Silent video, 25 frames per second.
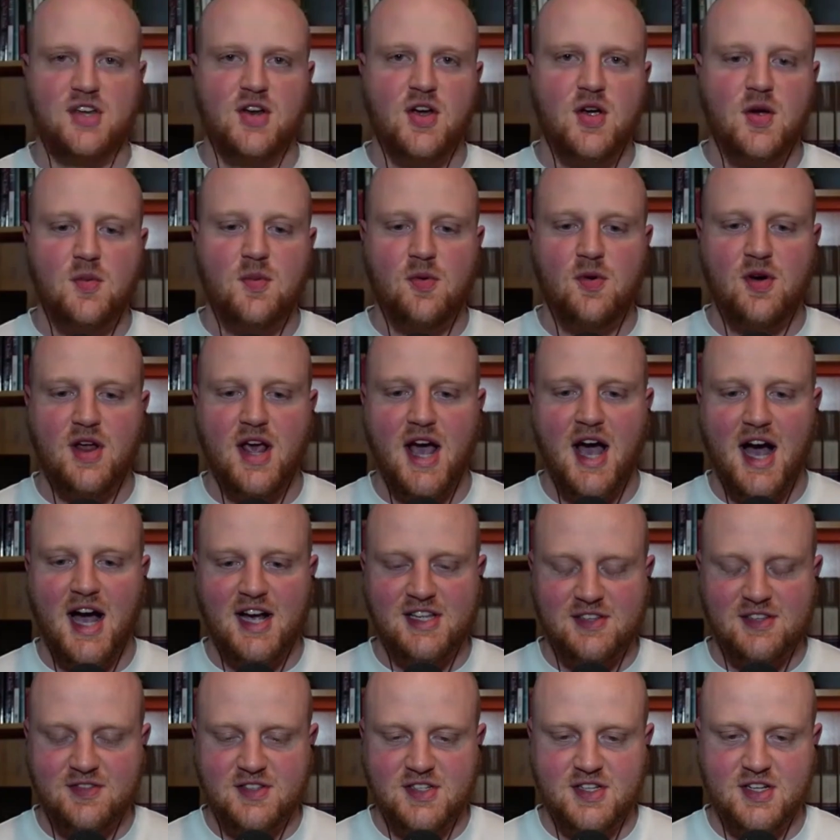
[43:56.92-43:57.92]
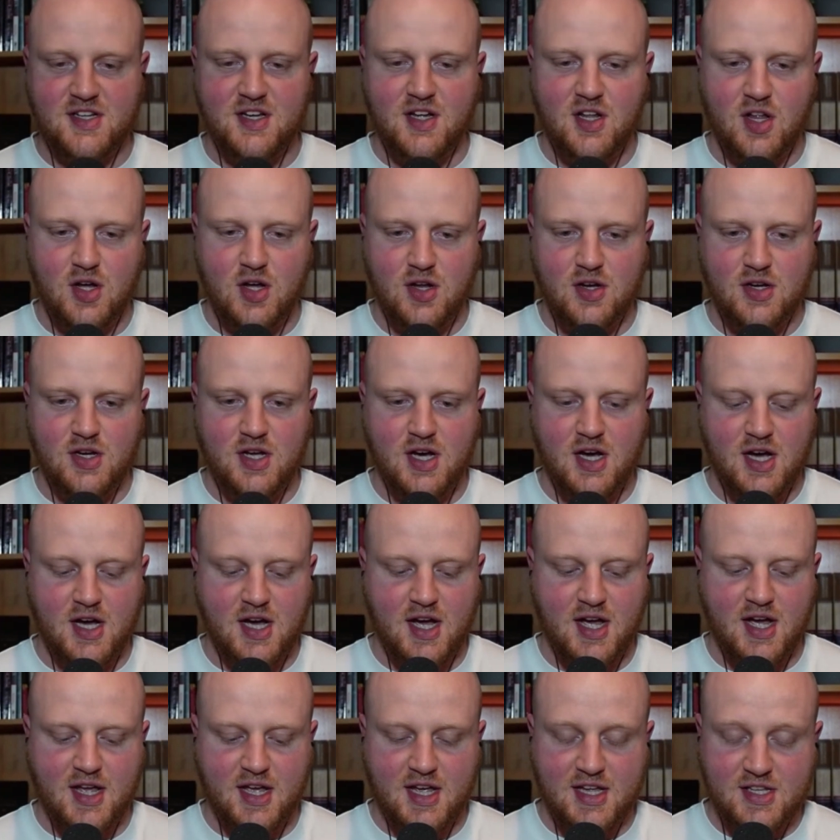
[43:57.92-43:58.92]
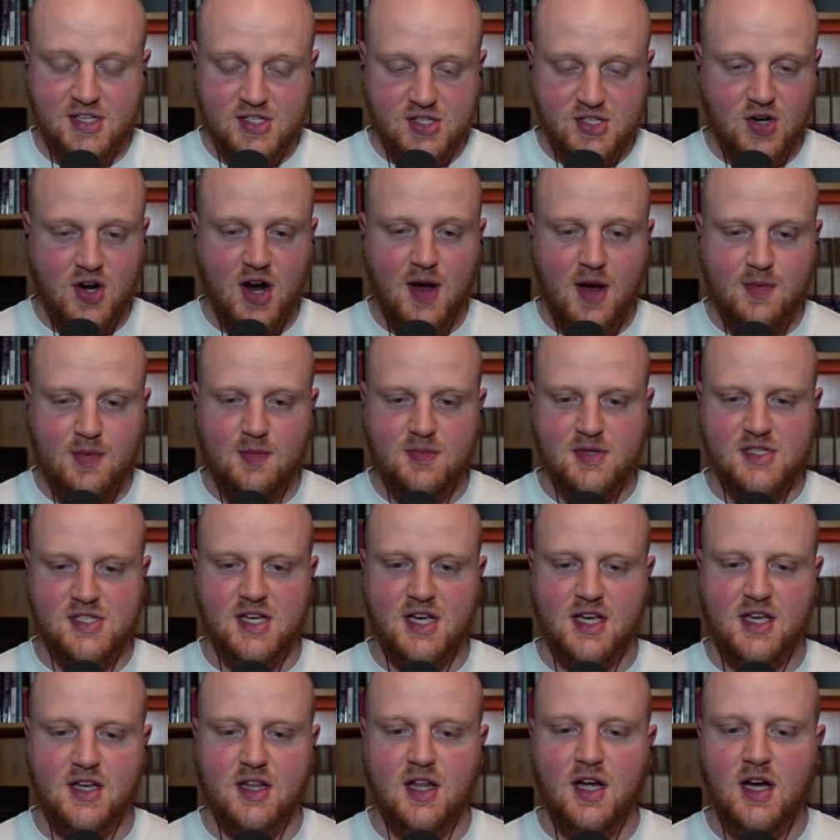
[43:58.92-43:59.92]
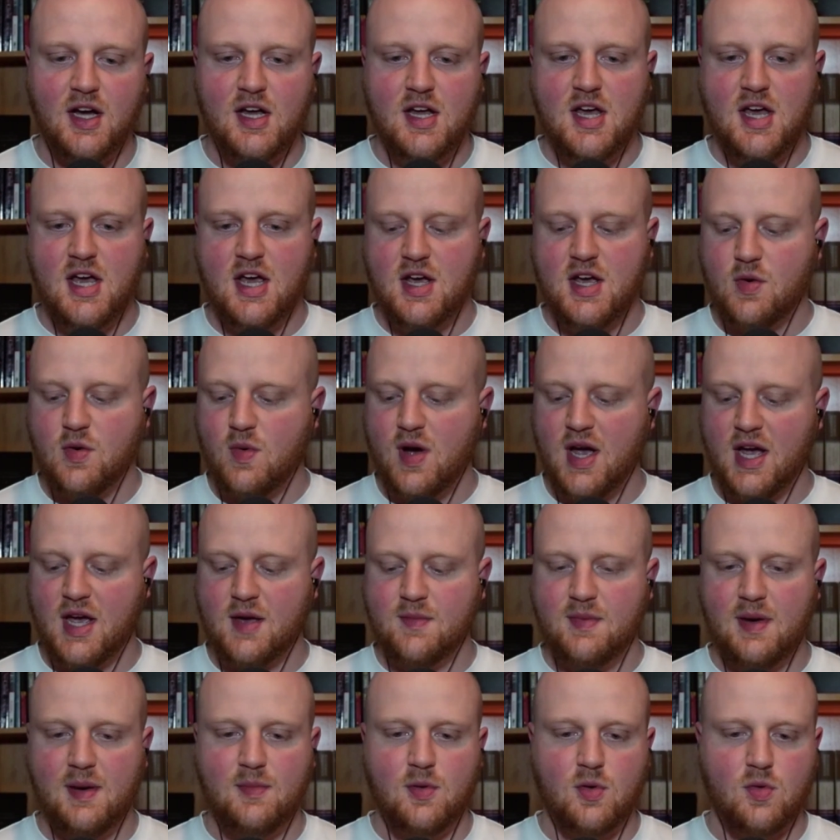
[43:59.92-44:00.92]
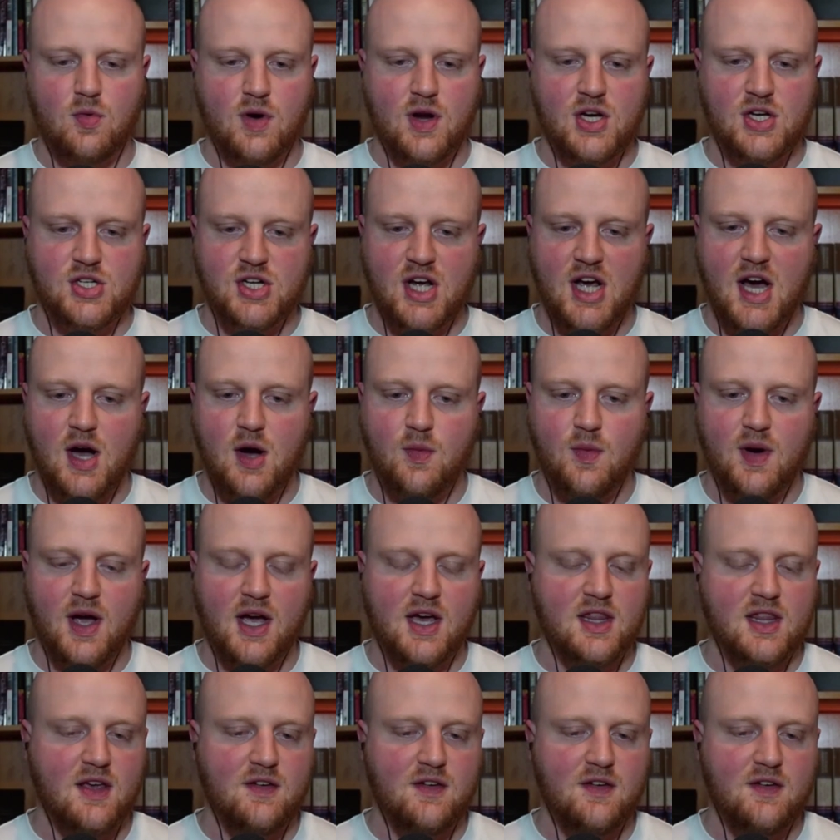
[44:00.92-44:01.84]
I know you're pretty active still on uh, Instagram in particular. Where can people reach out? Where can